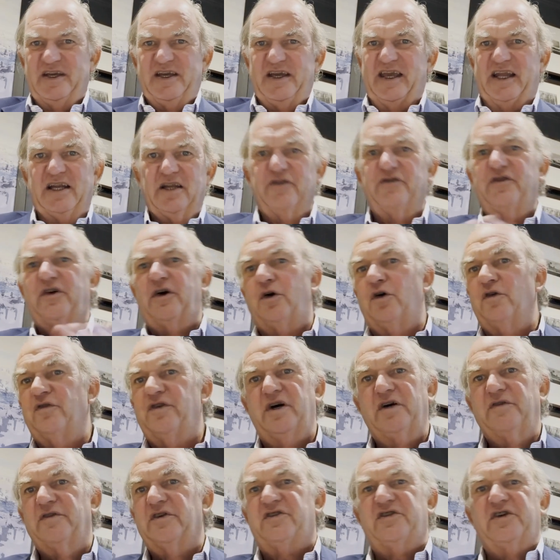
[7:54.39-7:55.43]
It'll evolve
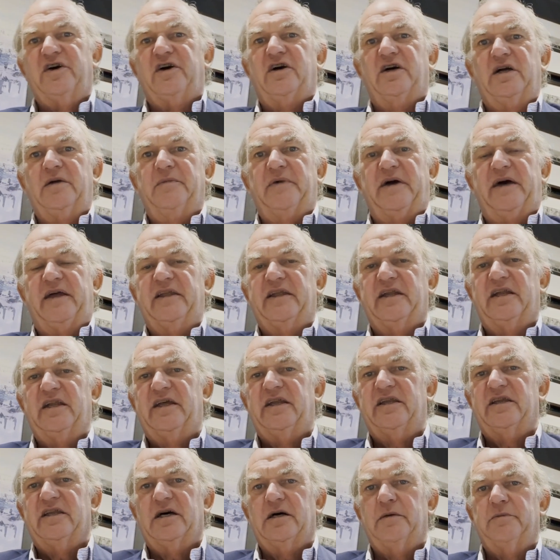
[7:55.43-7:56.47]
over time and it'll
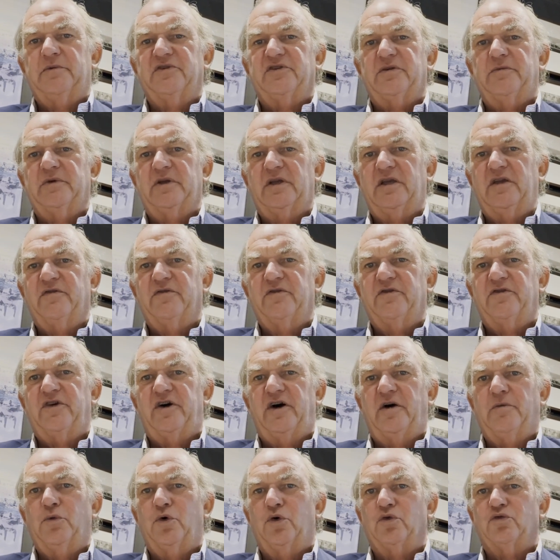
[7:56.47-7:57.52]
end up with something even
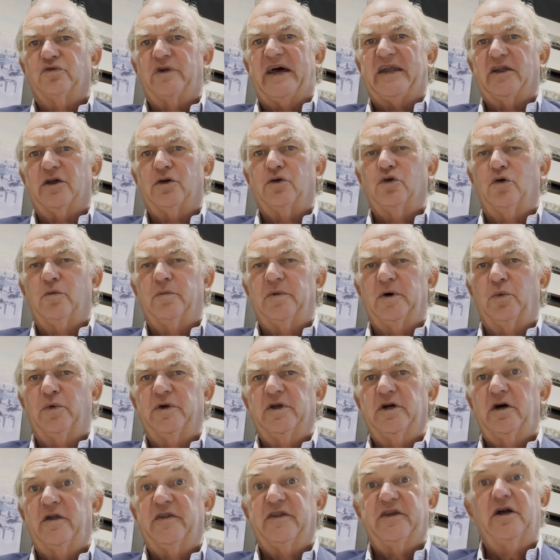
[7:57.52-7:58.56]
far more radical. But we
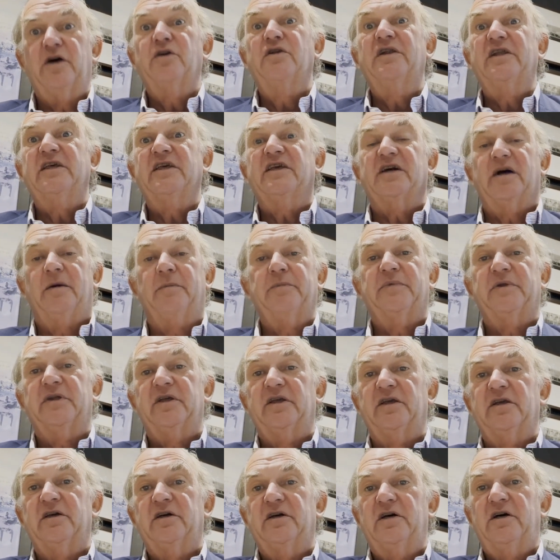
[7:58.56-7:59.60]
are the only
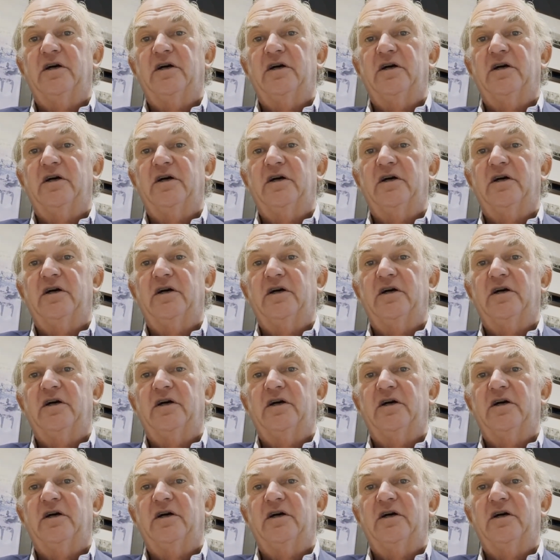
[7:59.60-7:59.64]
company